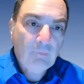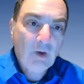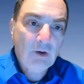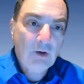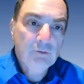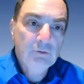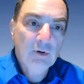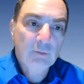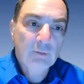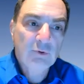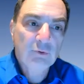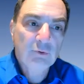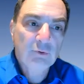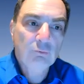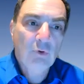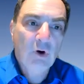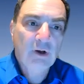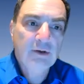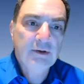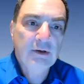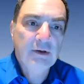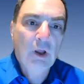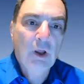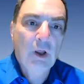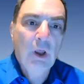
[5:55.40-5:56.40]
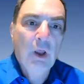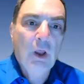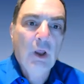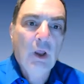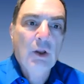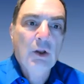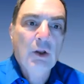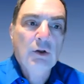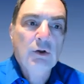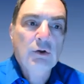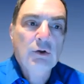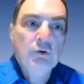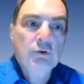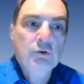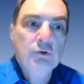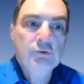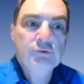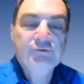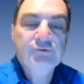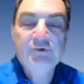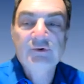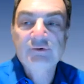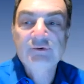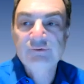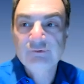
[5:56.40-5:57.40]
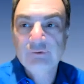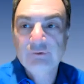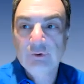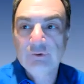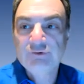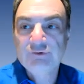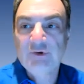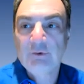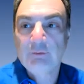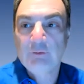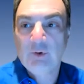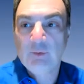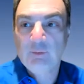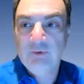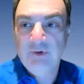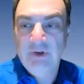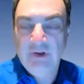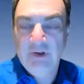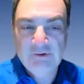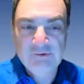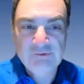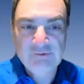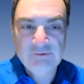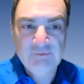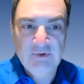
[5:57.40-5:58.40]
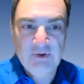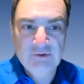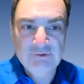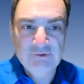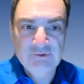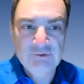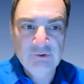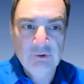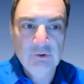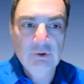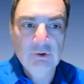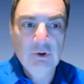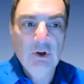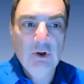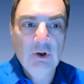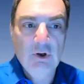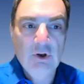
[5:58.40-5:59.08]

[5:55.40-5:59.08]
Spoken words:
Number 1, use the search and replace feature